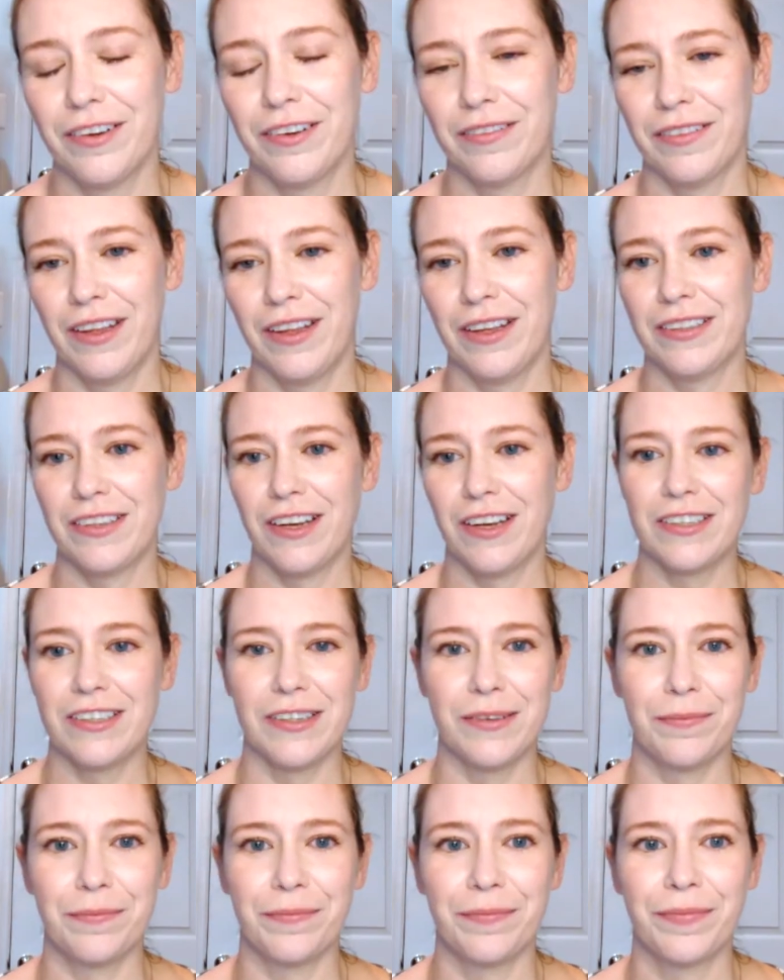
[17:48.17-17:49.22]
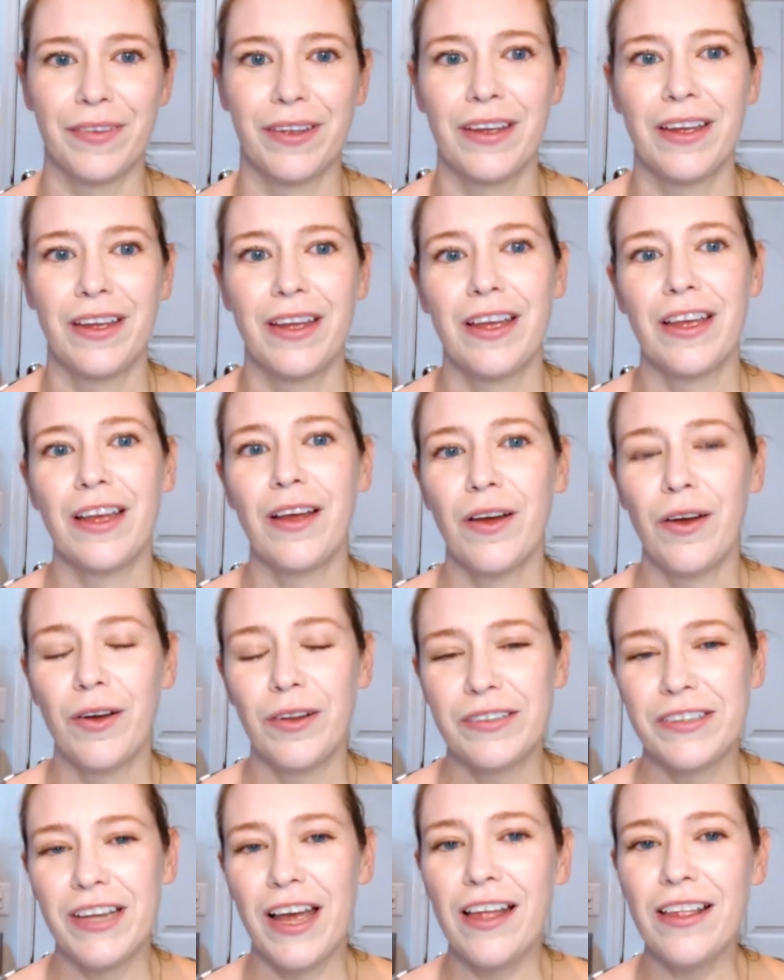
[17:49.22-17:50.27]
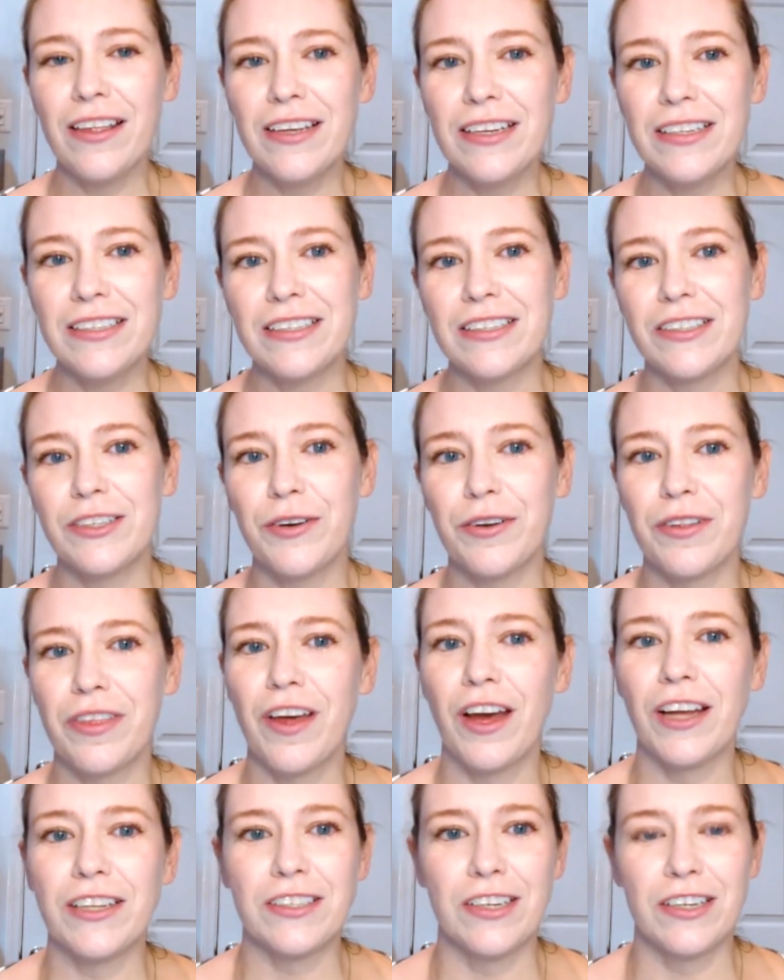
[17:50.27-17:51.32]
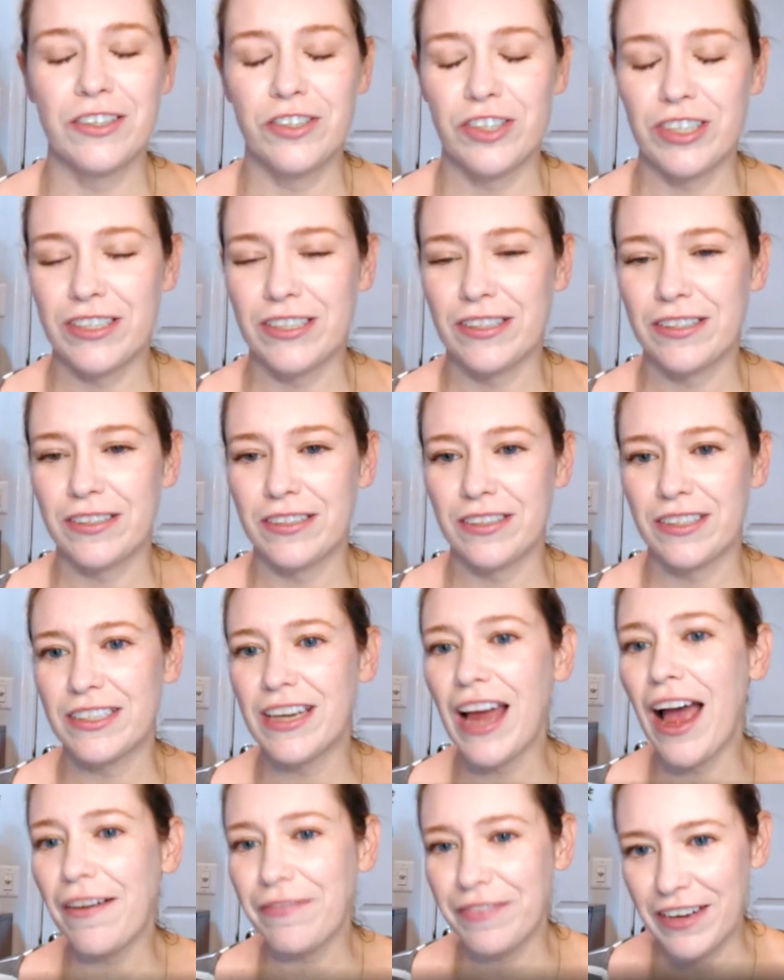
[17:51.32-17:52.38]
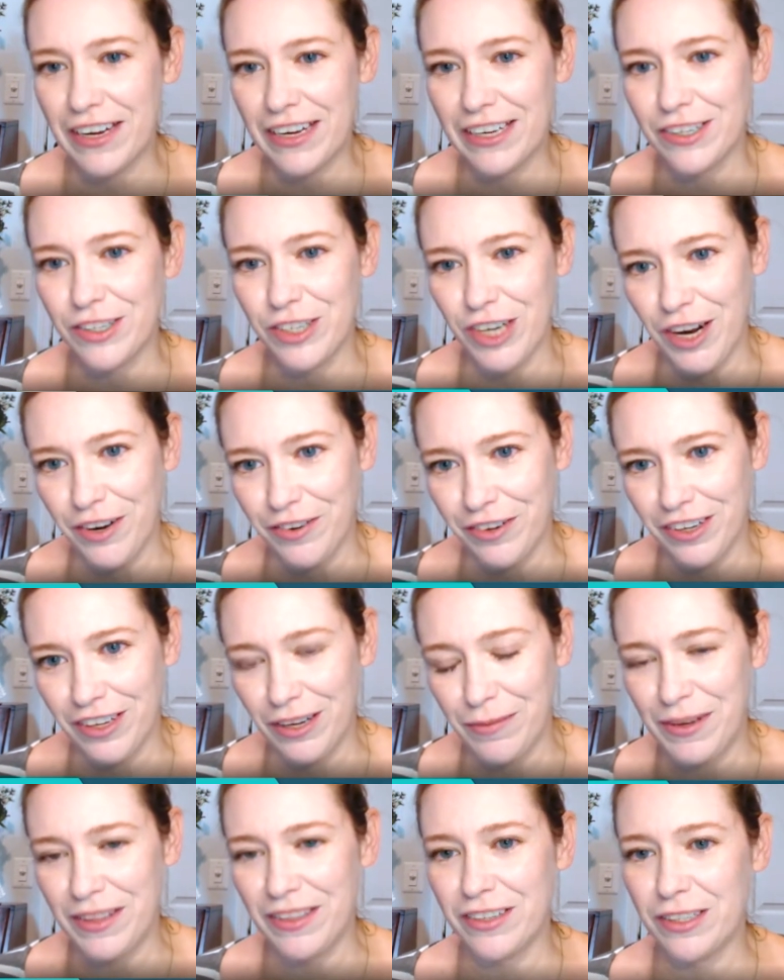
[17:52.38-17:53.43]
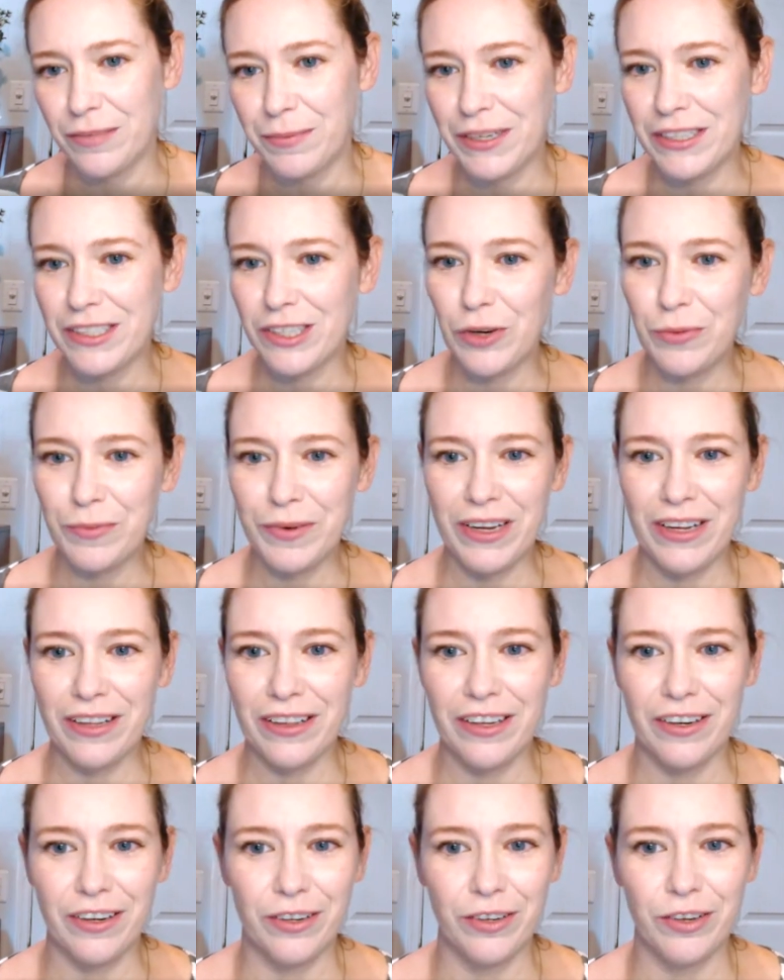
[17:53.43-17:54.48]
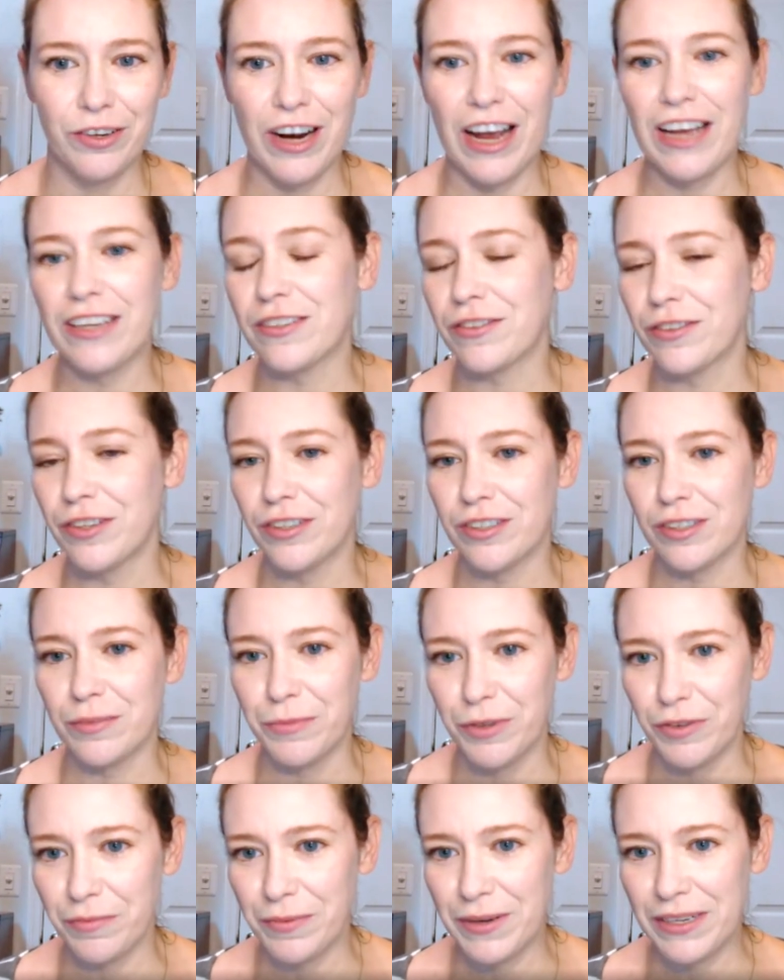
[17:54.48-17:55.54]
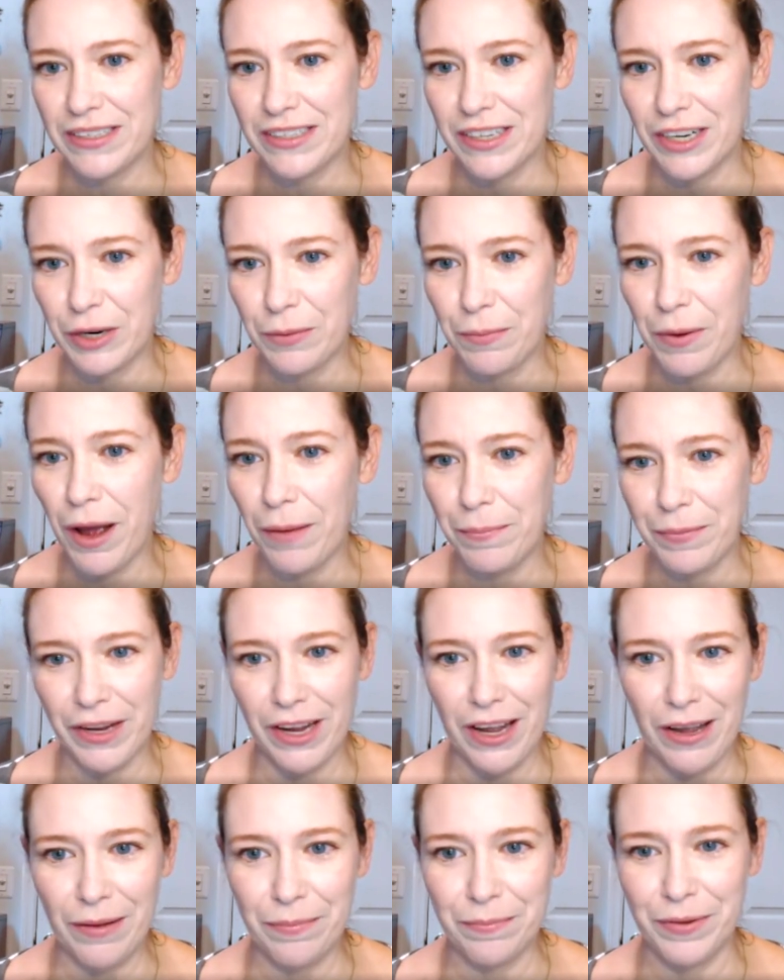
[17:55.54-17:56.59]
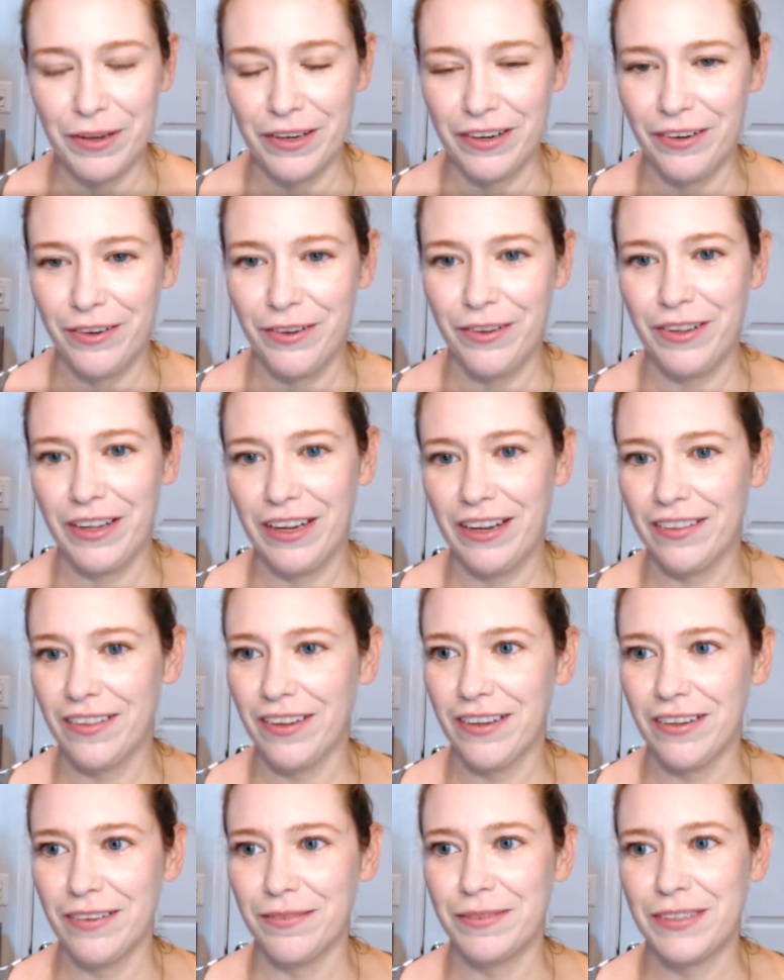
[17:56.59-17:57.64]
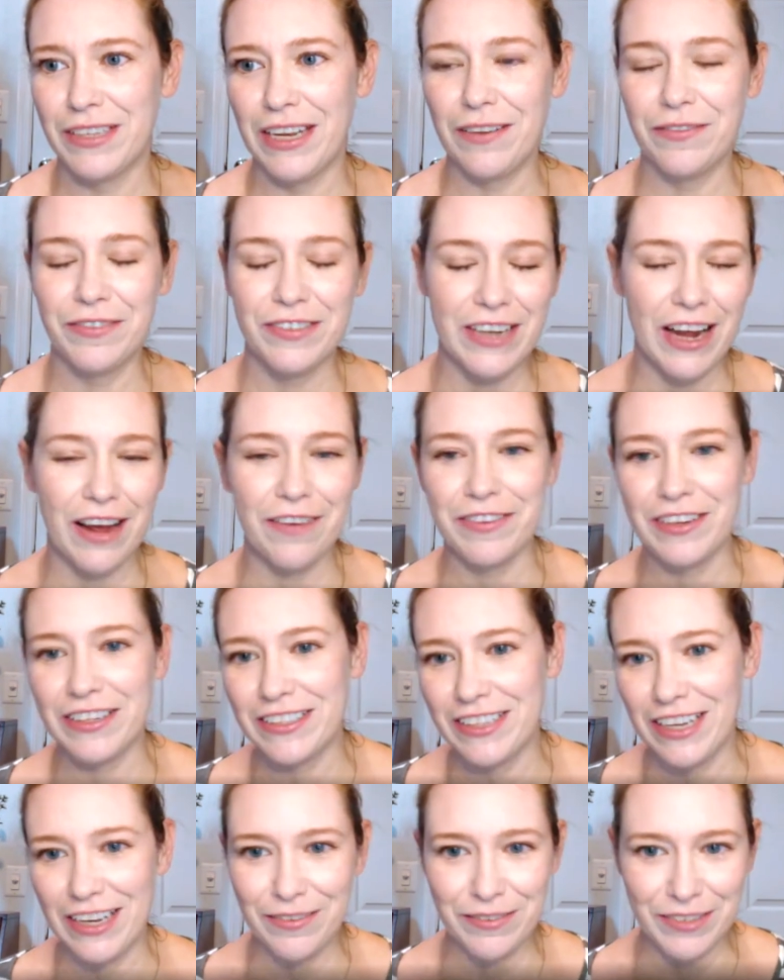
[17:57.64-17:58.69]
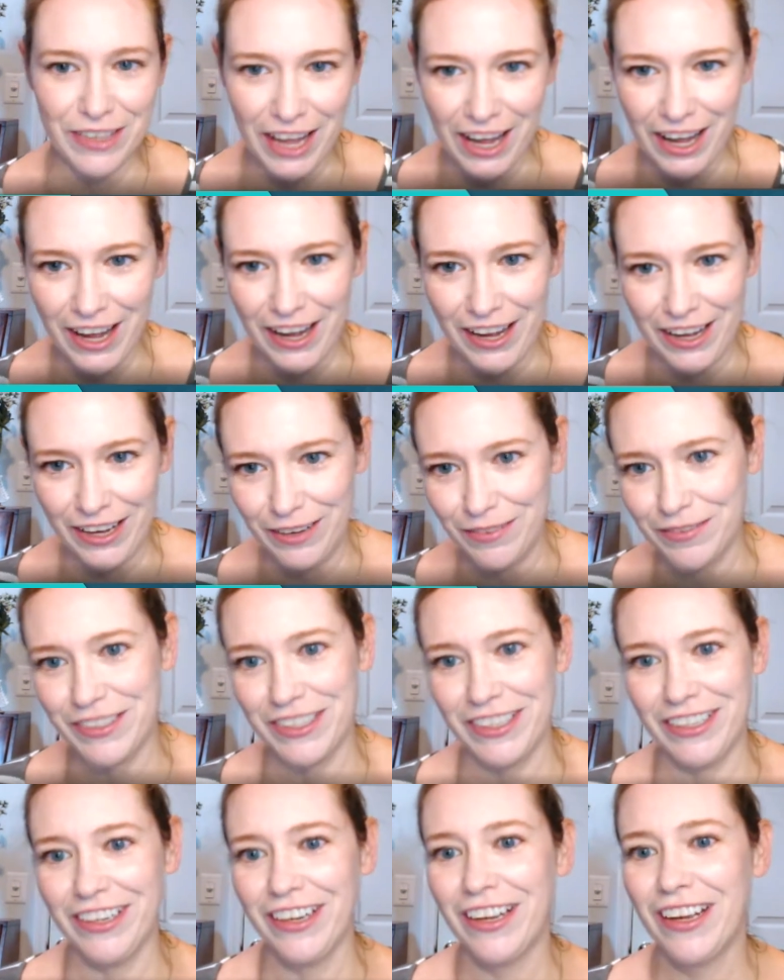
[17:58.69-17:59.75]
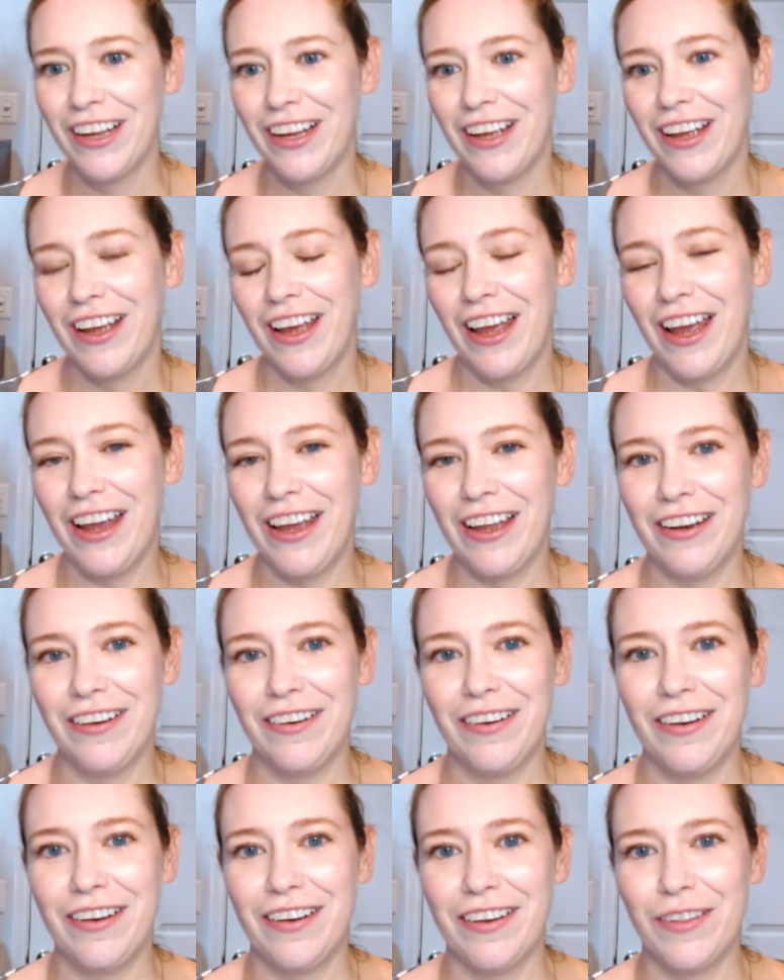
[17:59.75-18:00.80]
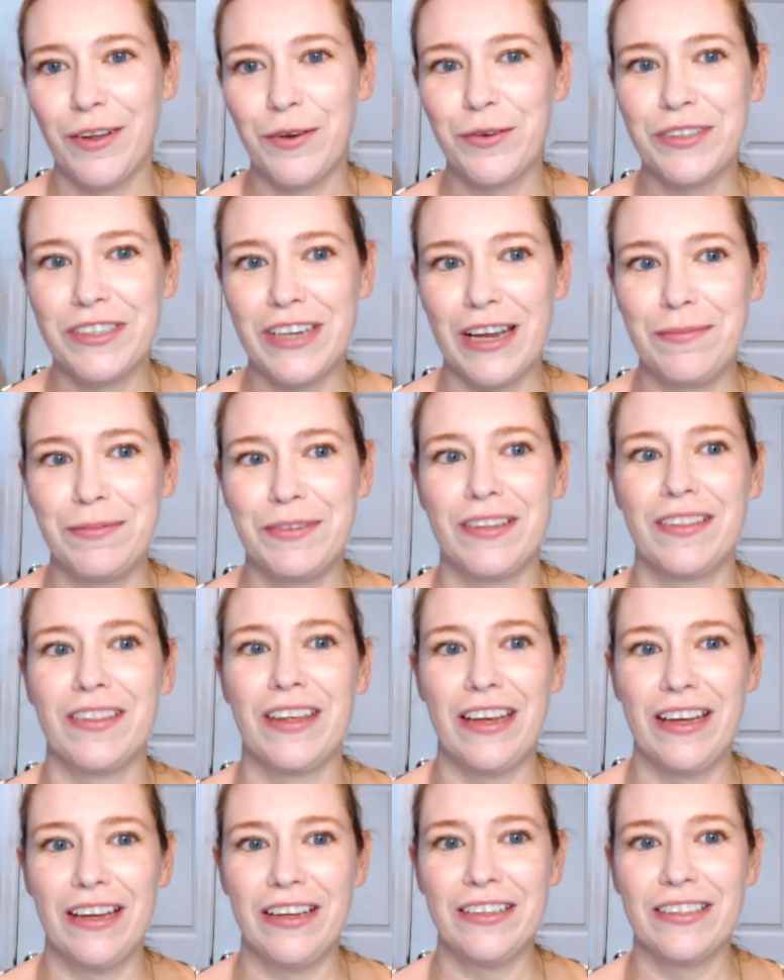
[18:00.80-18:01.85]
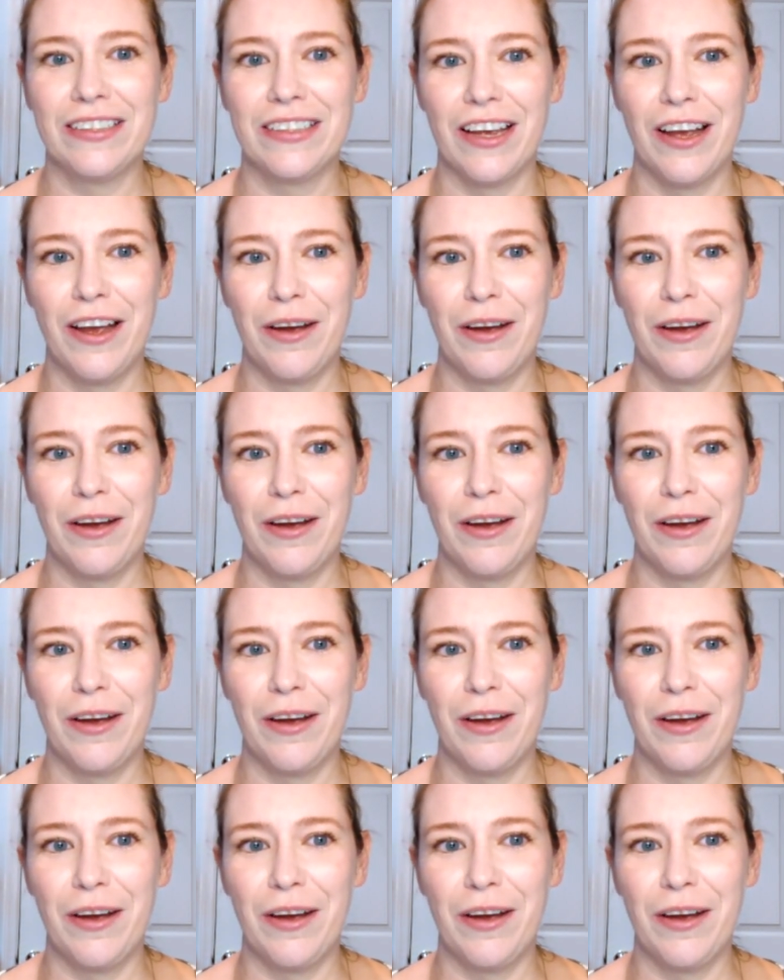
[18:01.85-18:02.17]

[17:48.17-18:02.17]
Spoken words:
That's awesome. Tell us your thoughts on just staffing in general. I mean, there's been so many little grassroots movements that are popping up, like the safe staffing saves lives and those types of things.